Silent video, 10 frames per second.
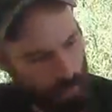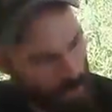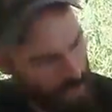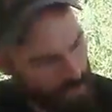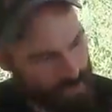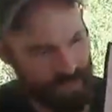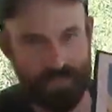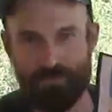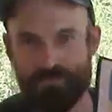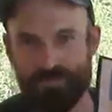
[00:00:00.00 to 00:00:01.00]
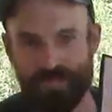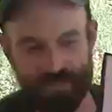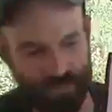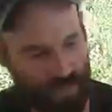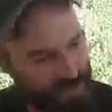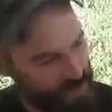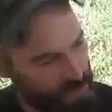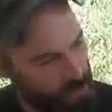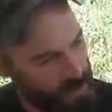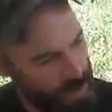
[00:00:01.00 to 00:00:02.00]
pellet. So that
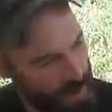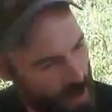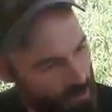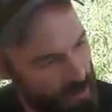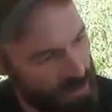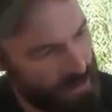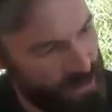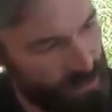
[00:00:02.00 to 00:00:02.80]
snowy owl is